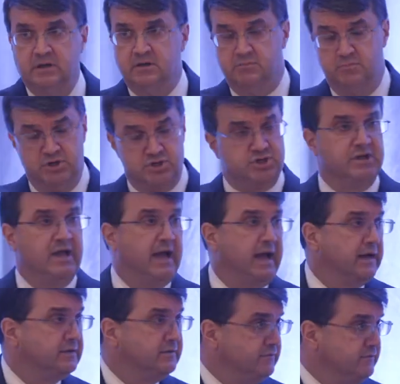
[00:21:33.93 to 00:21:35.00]
The Mission
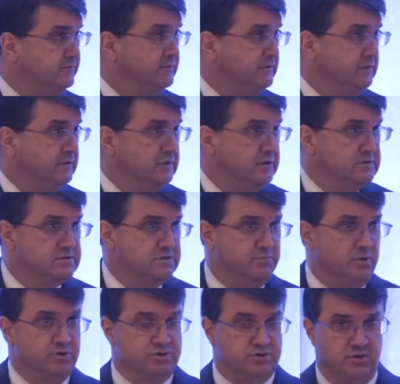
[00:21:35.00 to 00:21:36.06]
Act is the
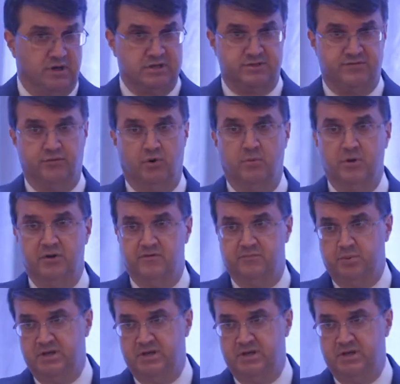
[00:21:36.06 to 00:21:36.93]
most transformative